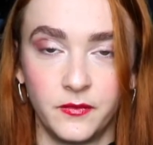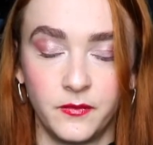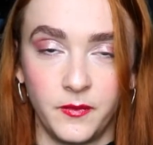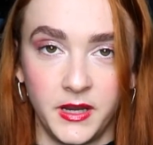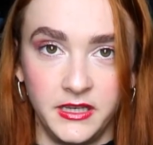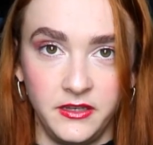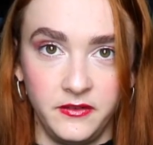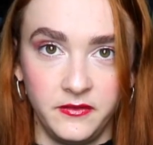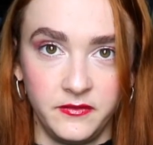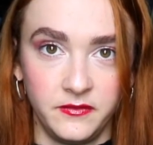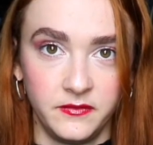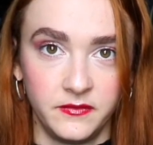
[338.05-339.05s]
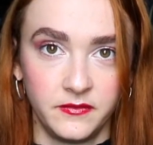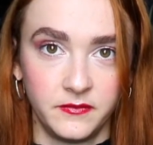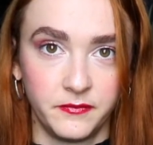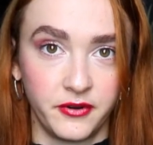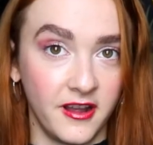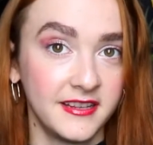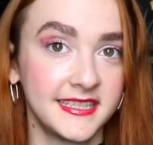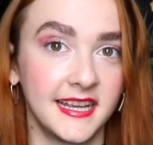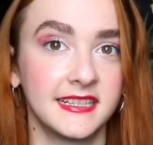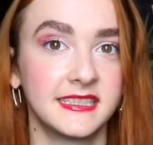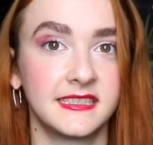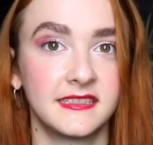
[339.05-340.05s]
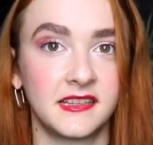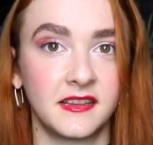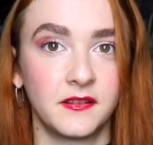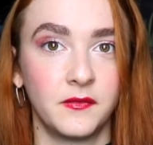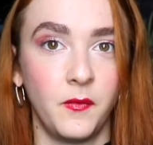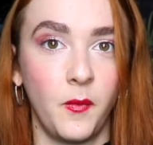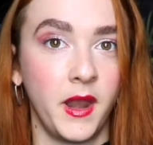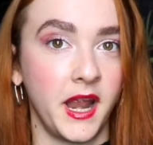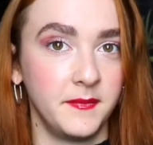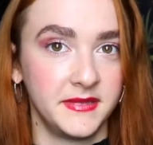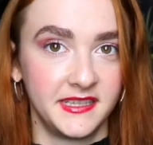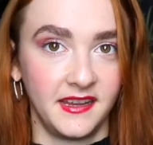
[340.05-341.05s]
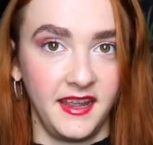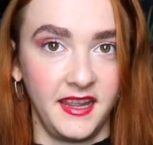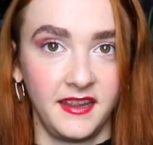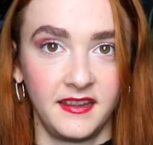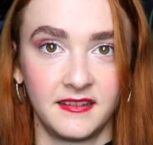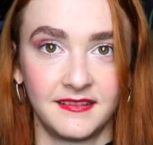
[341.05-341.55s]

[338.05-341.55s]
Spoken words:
when you process what I'm saying,